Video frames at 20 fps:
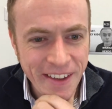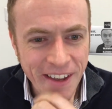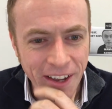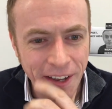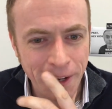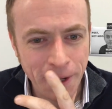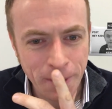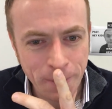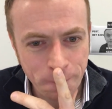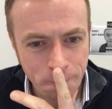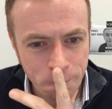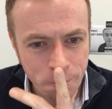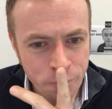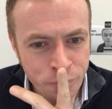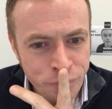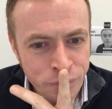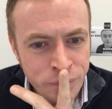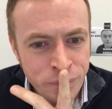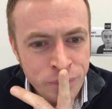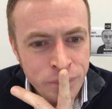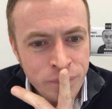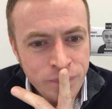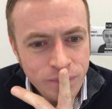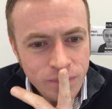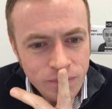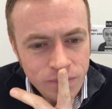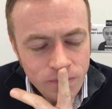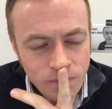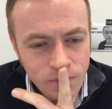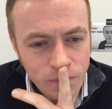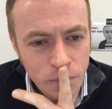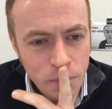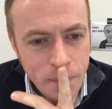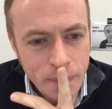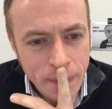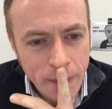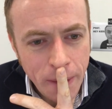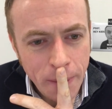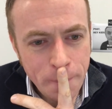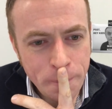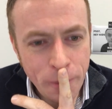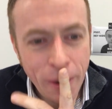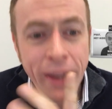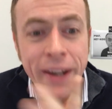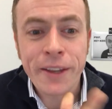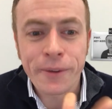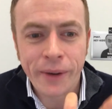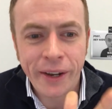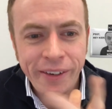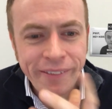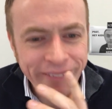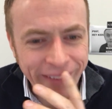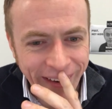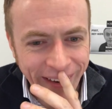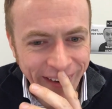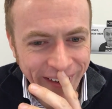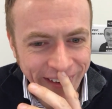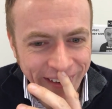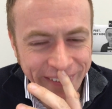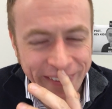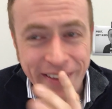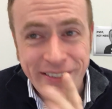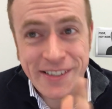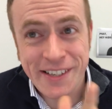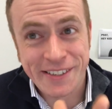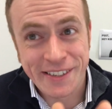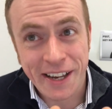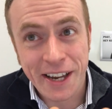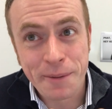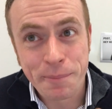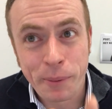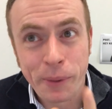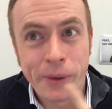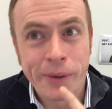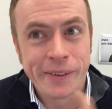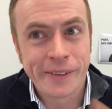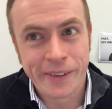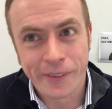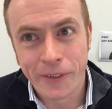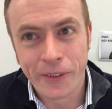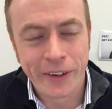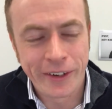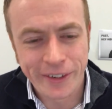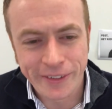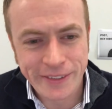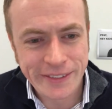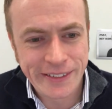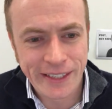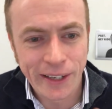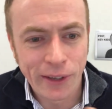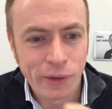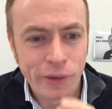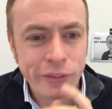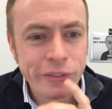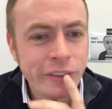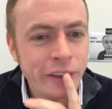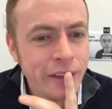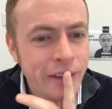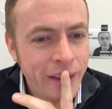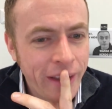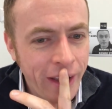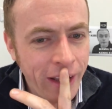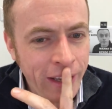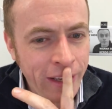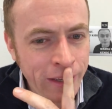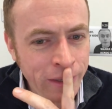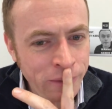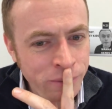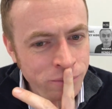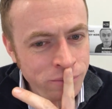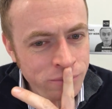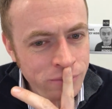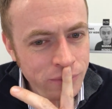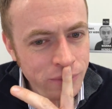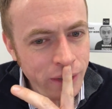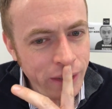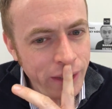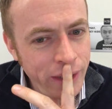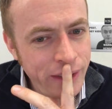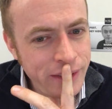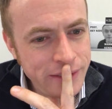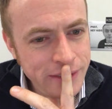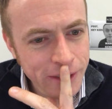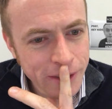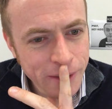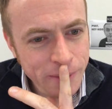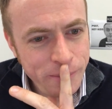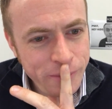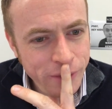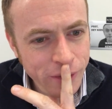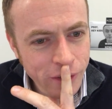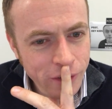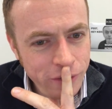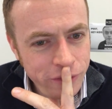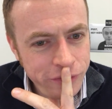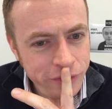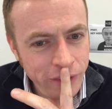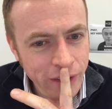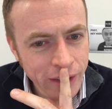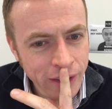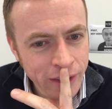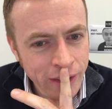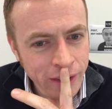But anyway, that's a side point all in itself. In terms of...